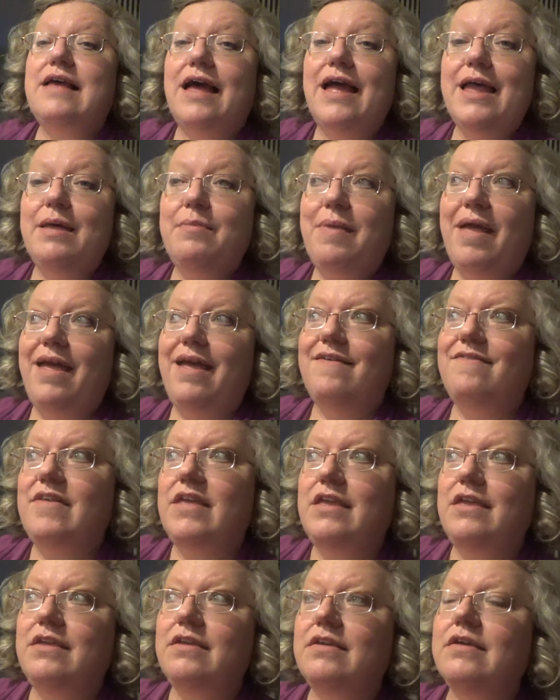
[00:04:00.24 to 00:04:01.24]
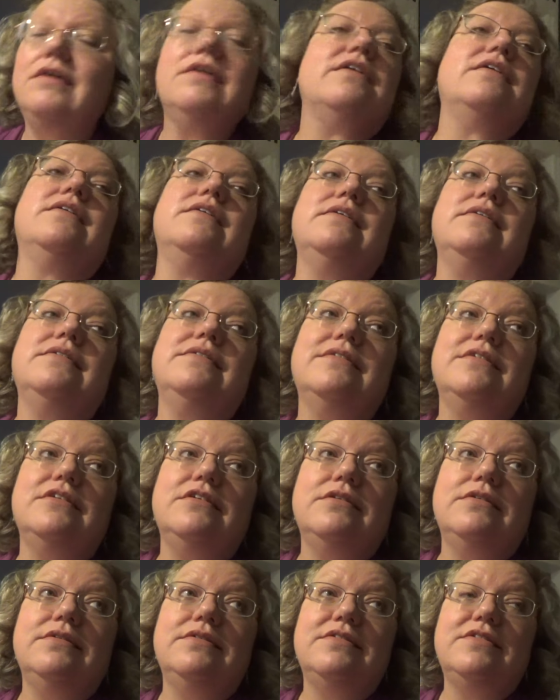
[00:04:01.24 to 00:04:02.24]
I'm having
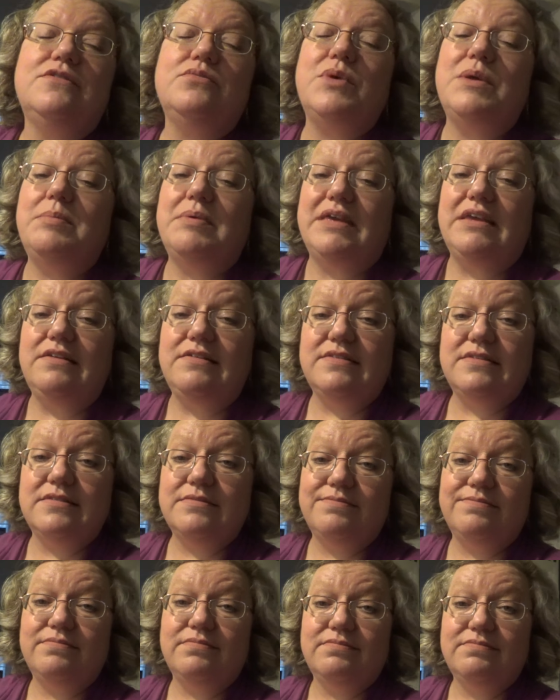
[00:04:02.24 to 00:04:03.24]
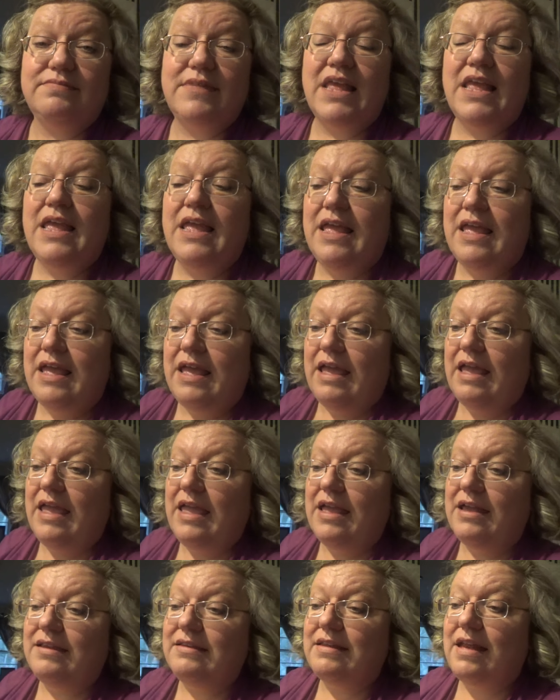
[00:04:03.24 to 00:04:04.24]
sweet peas.
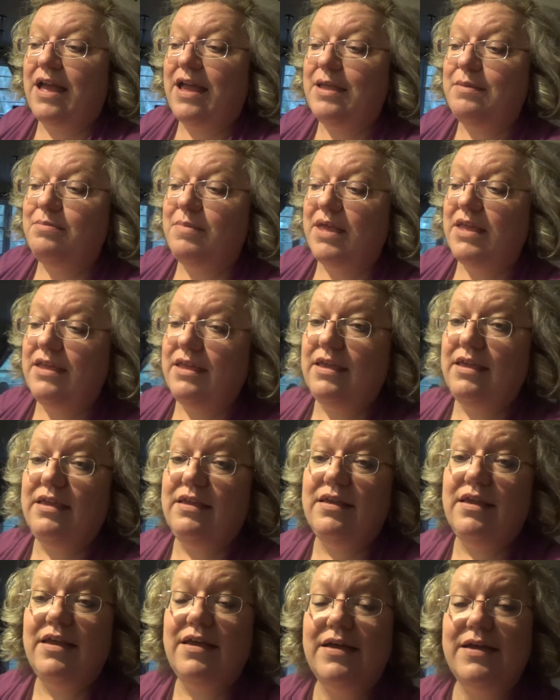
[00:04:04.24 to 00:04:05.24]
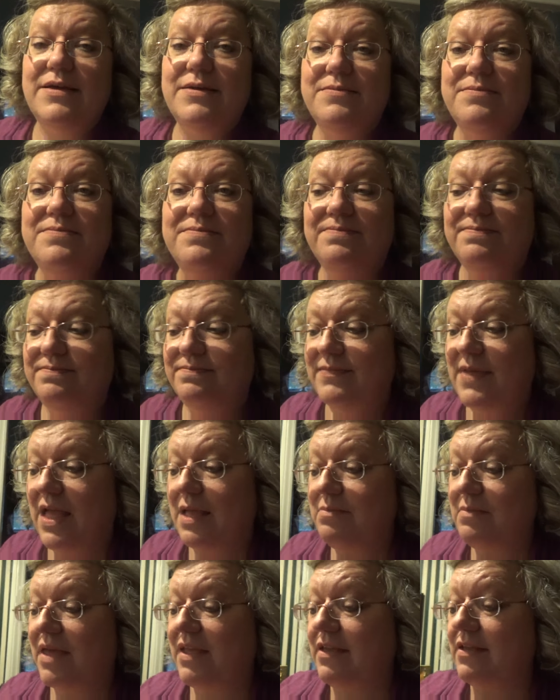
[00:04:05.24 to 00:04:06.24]
And I'm
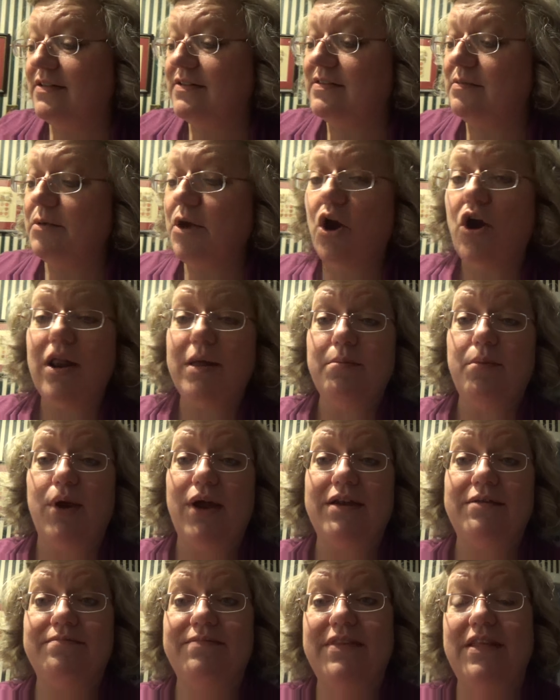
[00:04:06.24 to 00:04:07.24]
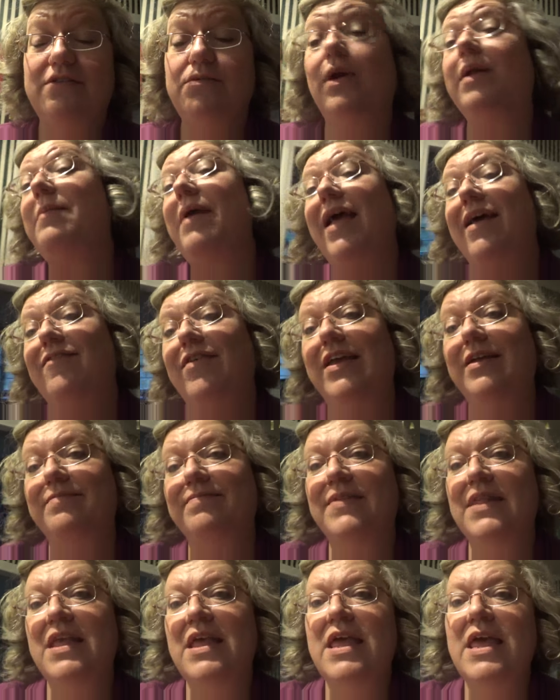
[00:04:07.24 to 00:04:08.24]
making some garlic bread. That's what I'm having.
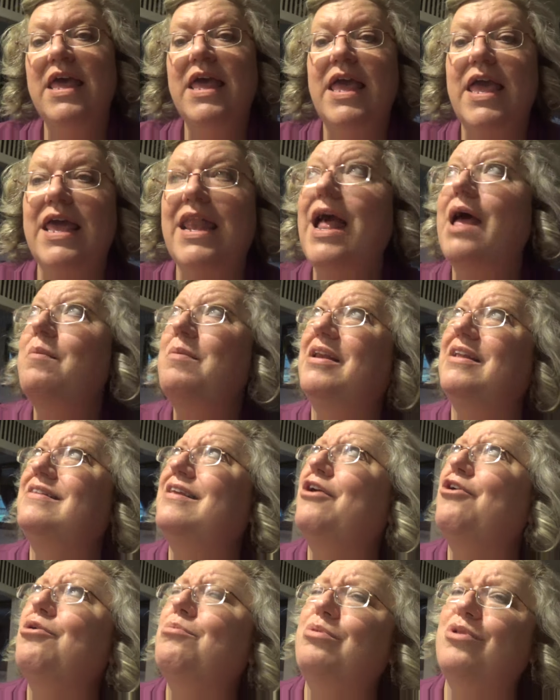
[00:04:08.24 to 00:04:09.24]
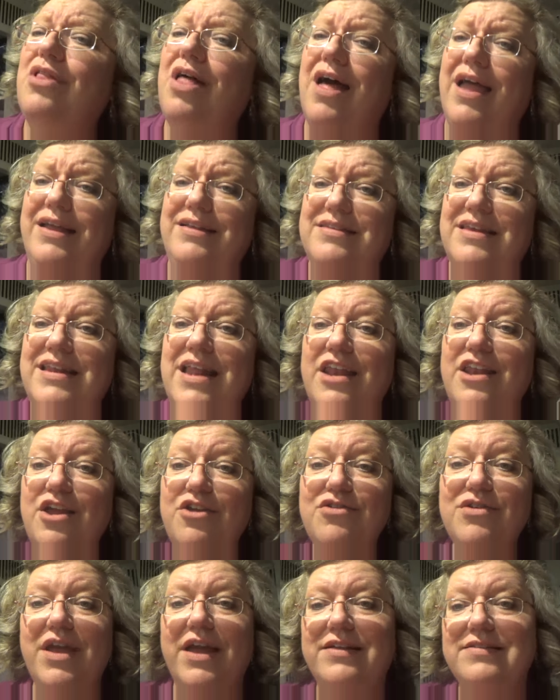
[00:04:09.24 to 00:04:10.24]
And I'm in a terrible light. And I know
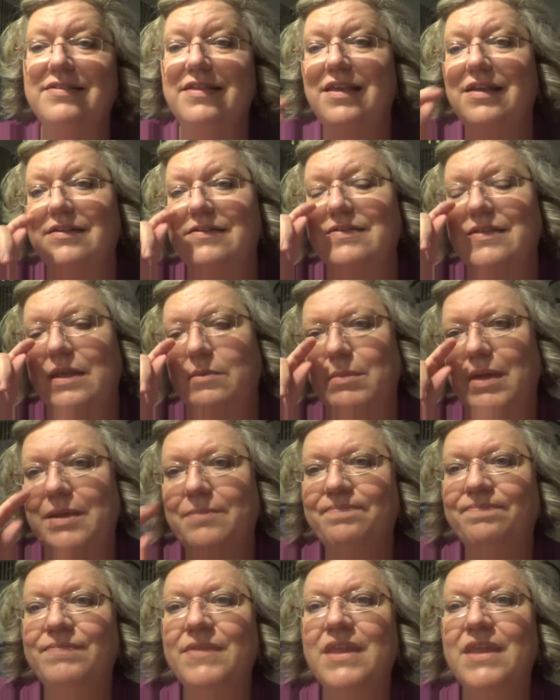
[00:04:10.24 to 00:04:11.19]
you guys can't see me.